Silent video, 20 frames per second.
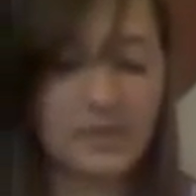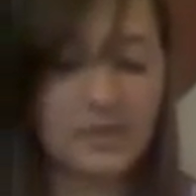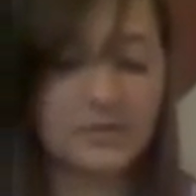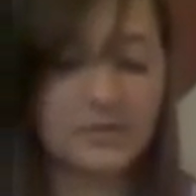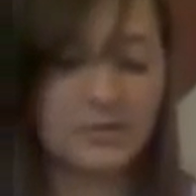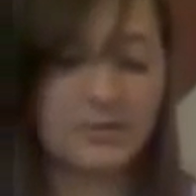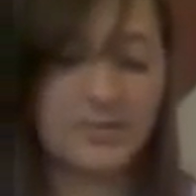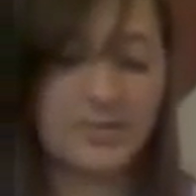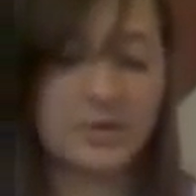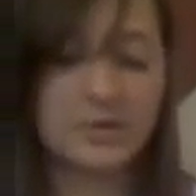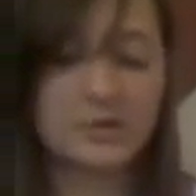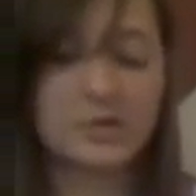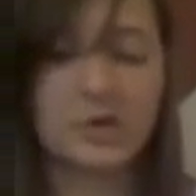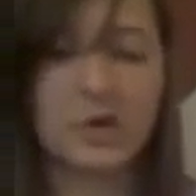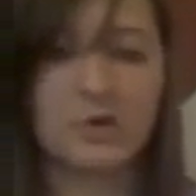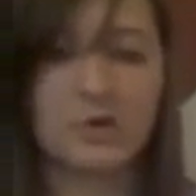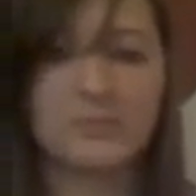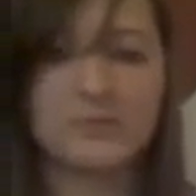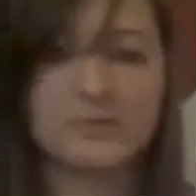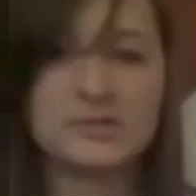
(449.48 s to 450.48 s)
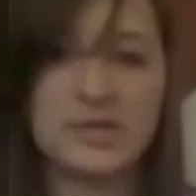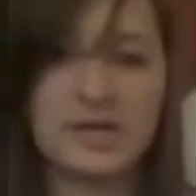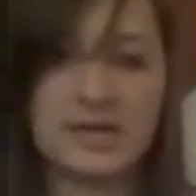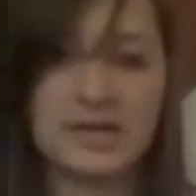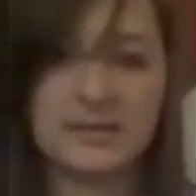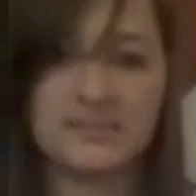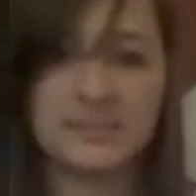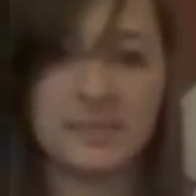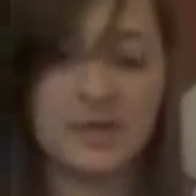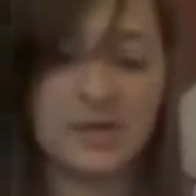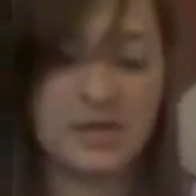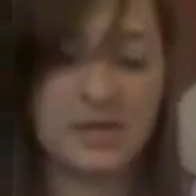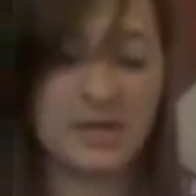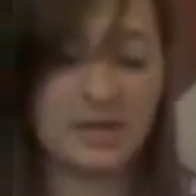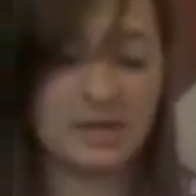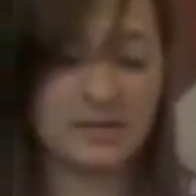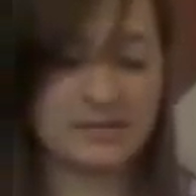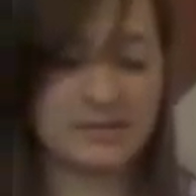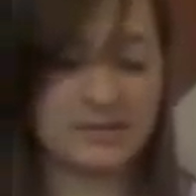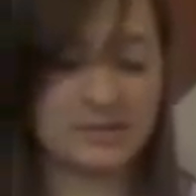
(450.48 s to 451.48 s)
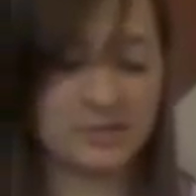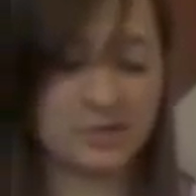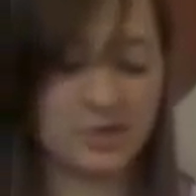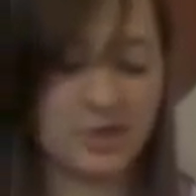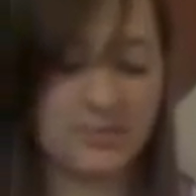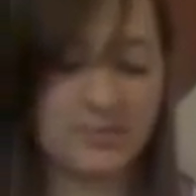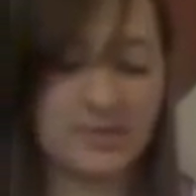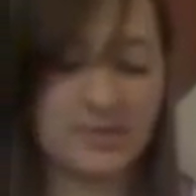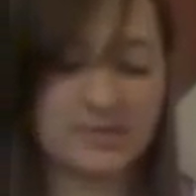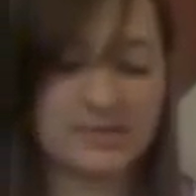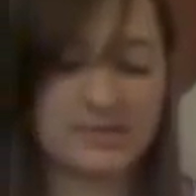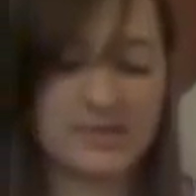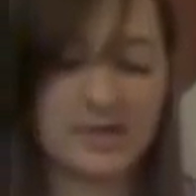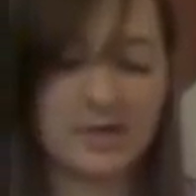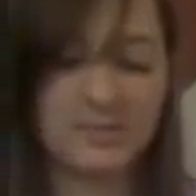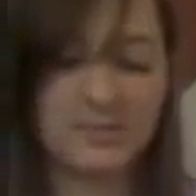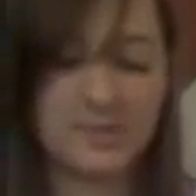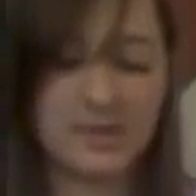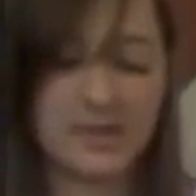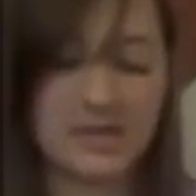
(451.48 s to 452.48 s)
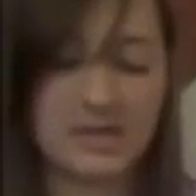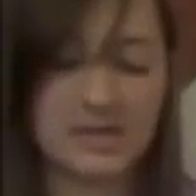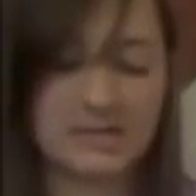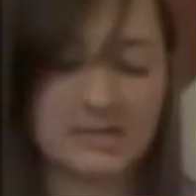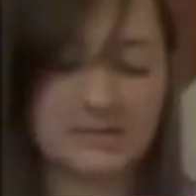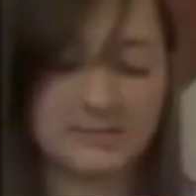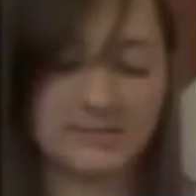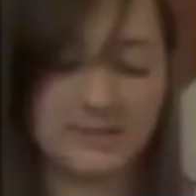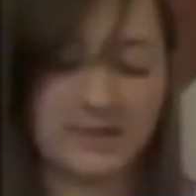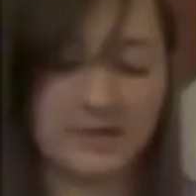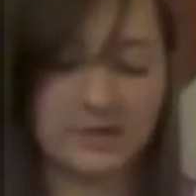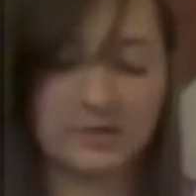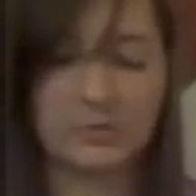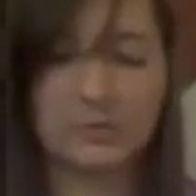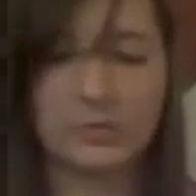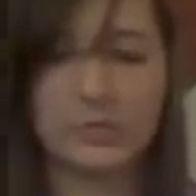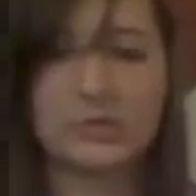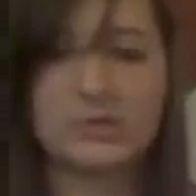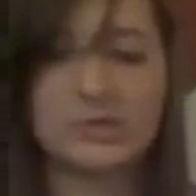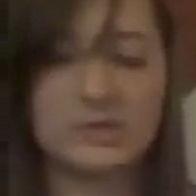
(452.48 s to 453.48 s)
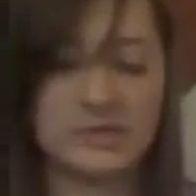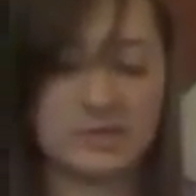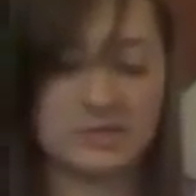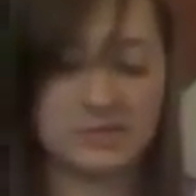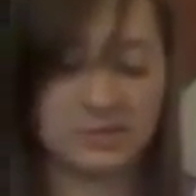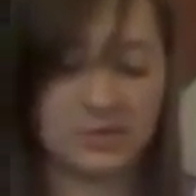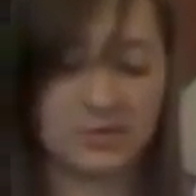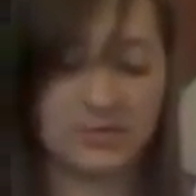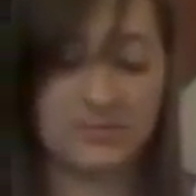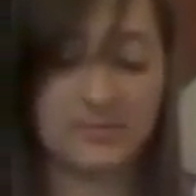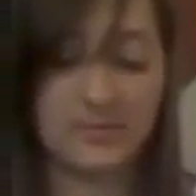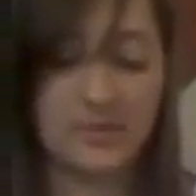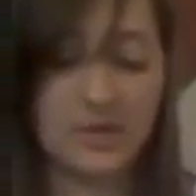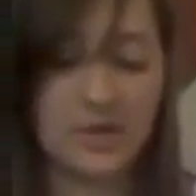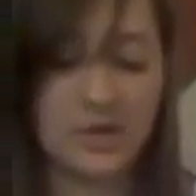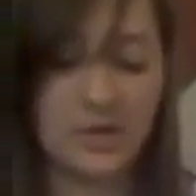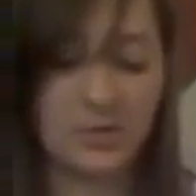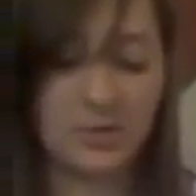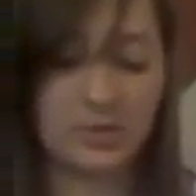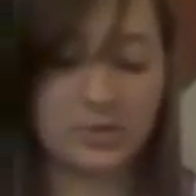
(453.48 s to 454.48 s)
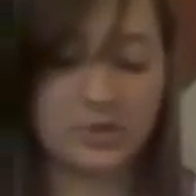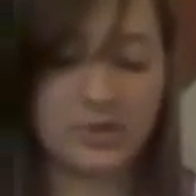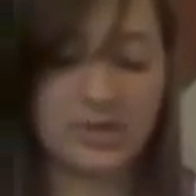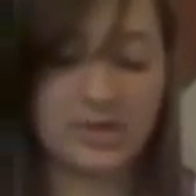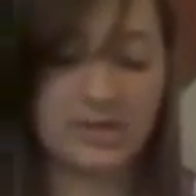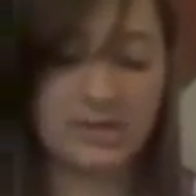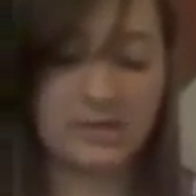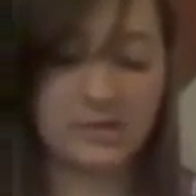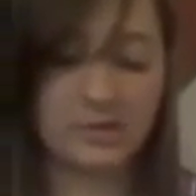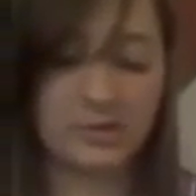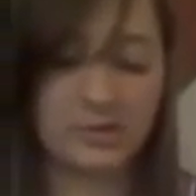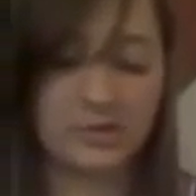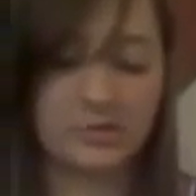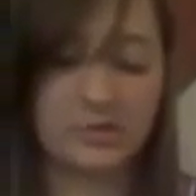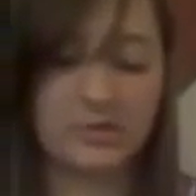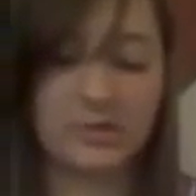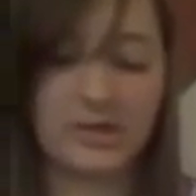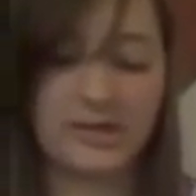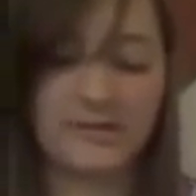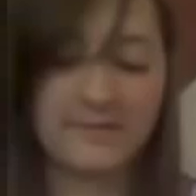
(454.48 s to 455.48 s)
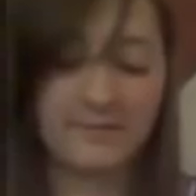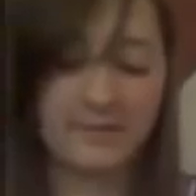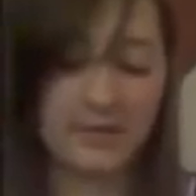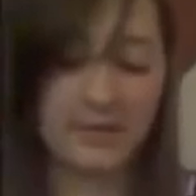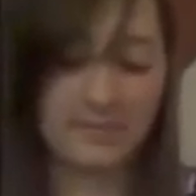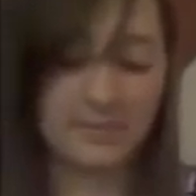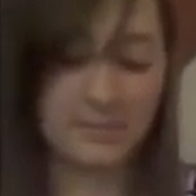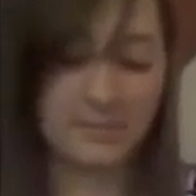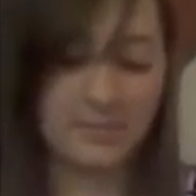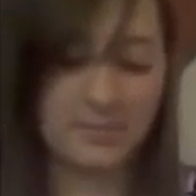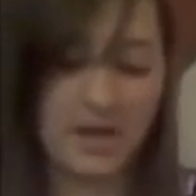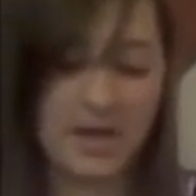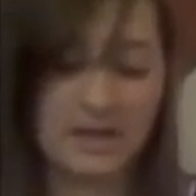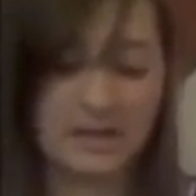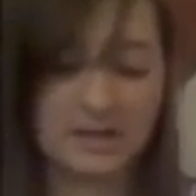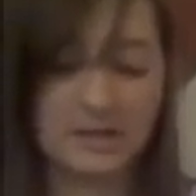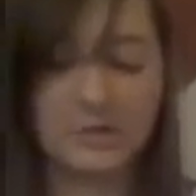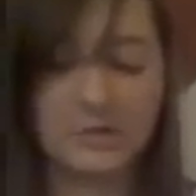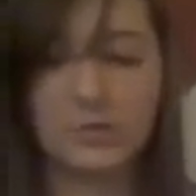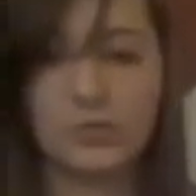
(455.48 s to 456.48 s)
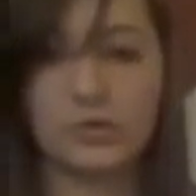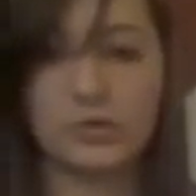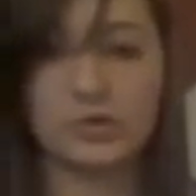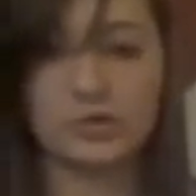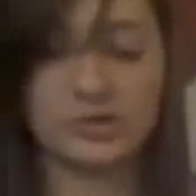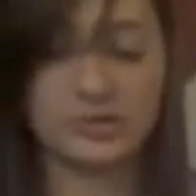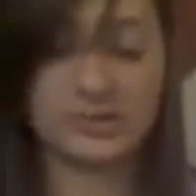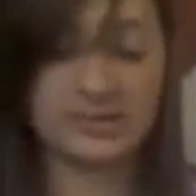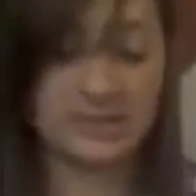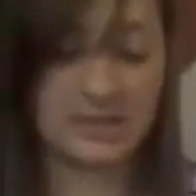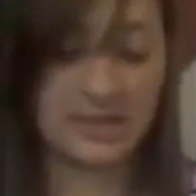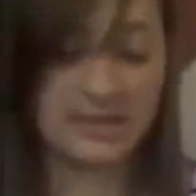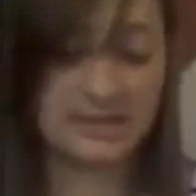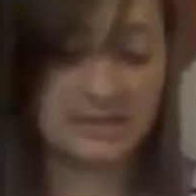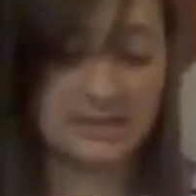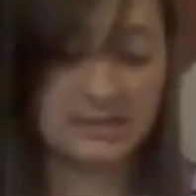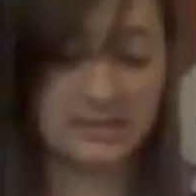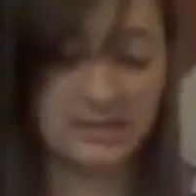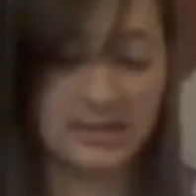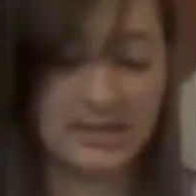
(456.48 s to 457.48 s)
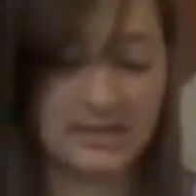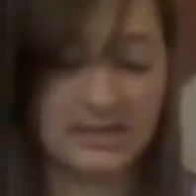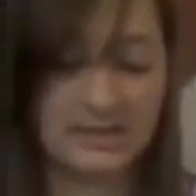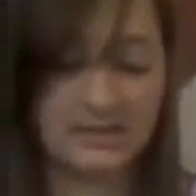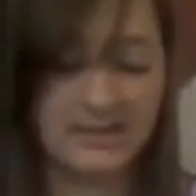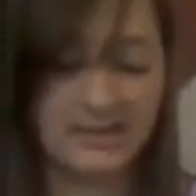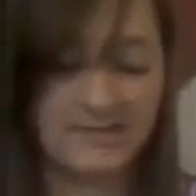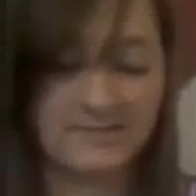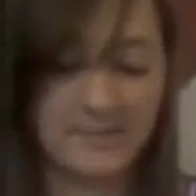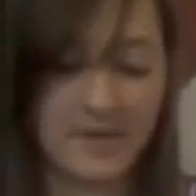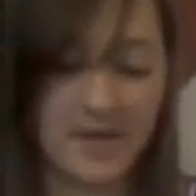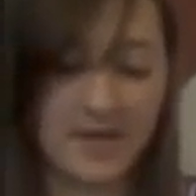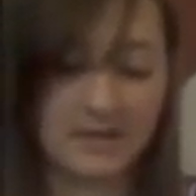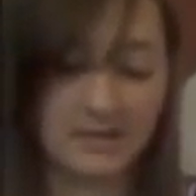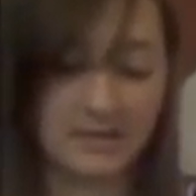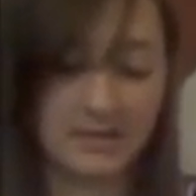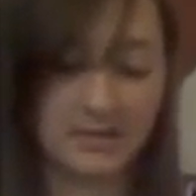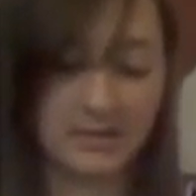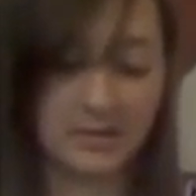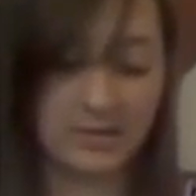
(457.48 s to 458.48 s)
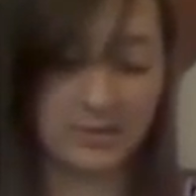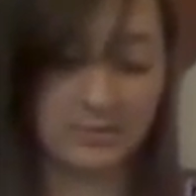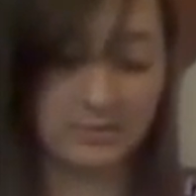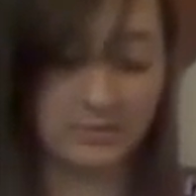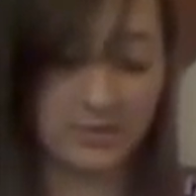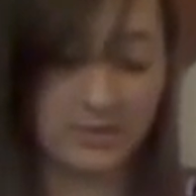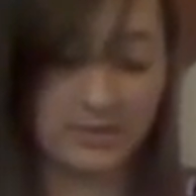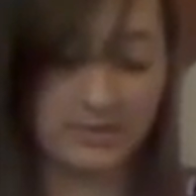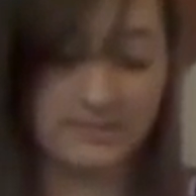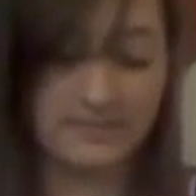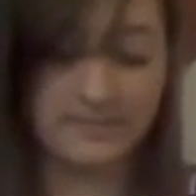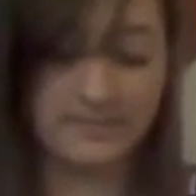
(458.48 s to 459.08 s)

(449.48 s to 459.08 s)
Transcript: The most common type of syndromic CLP is van der Waals syndrome, which can include cleft lip and palate or just isolated cleft palate only.